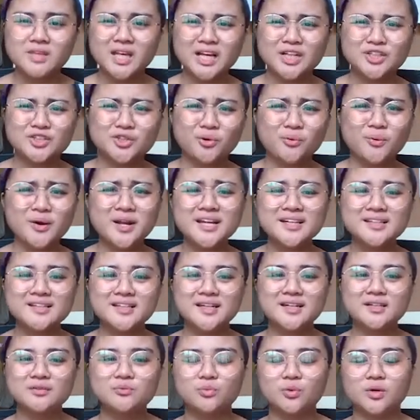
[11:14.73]
So what I
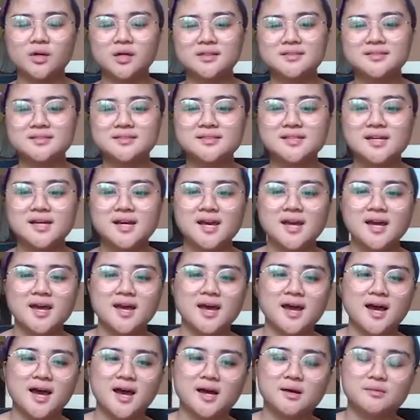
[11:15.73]
did was,
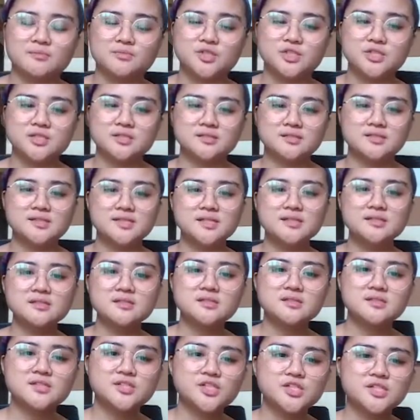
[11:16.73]

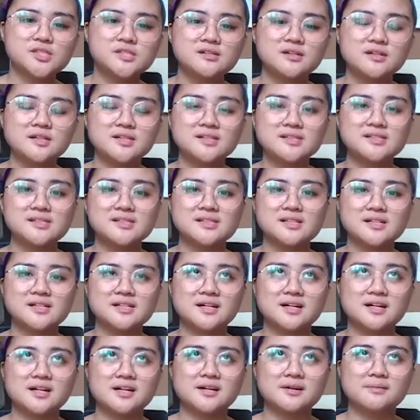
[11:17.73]
since she's gonna
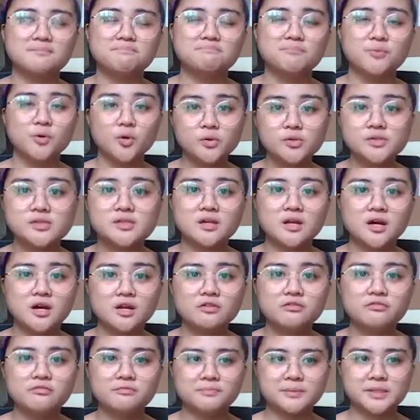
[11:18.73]
post a lot
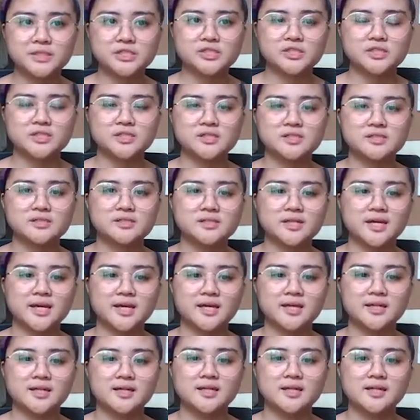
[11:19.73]
of pictures,
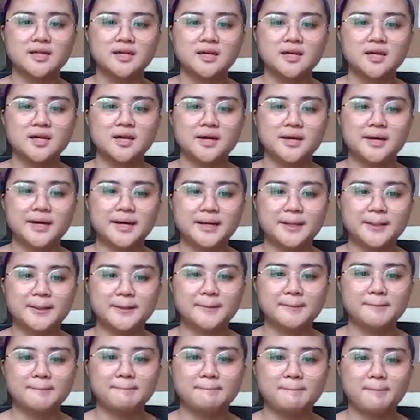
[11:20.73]
and
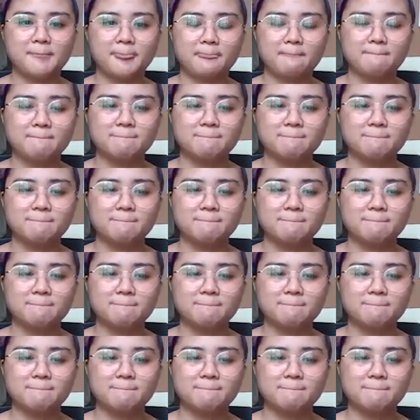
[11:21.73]
um,